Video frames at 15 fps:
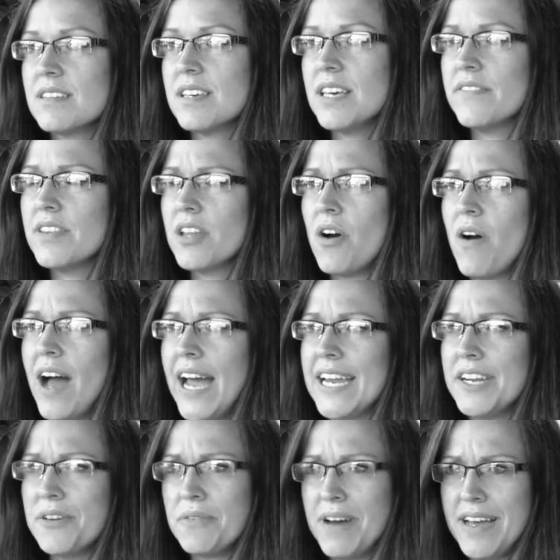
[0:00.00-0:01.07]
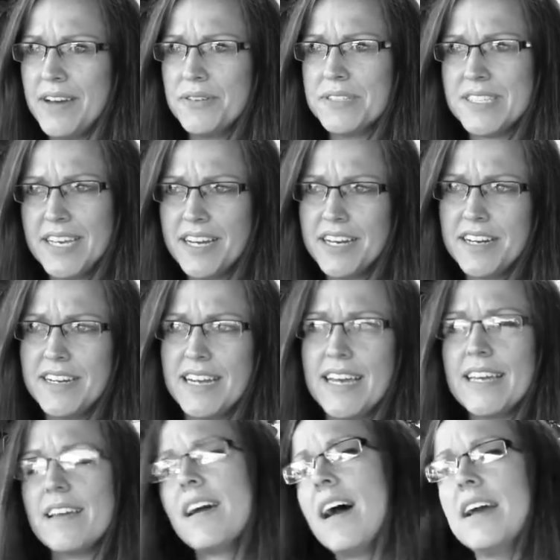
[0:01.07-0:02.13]
even though I knew I was there, and I
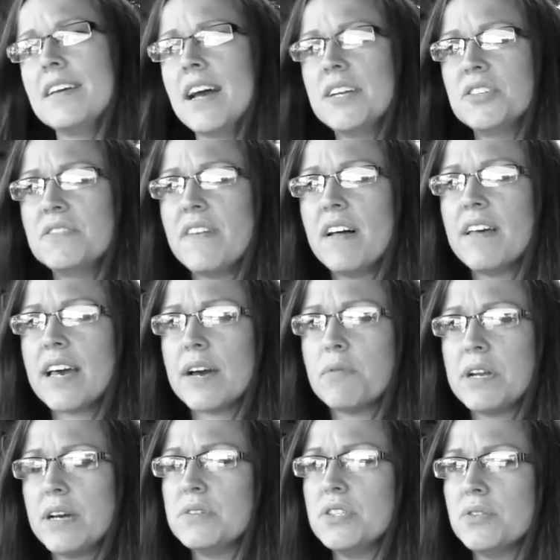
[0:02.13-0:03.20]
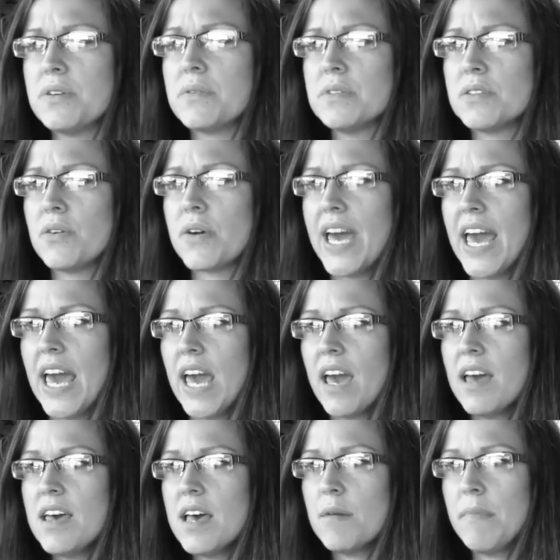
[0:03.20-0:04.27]
just felt like what I was doing was okay,
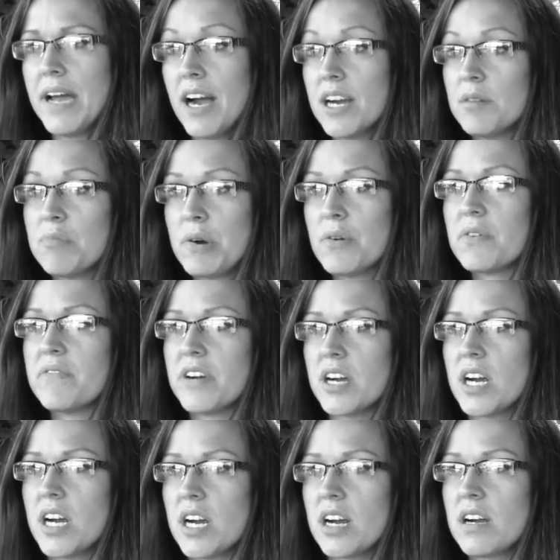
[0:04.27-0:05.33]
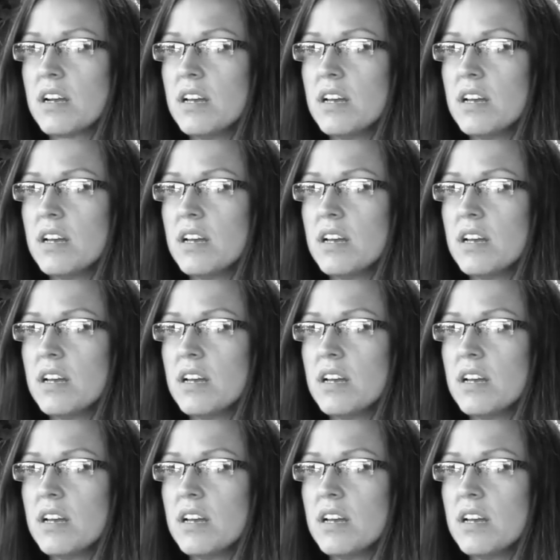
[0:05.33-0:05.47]
my heart broke for her.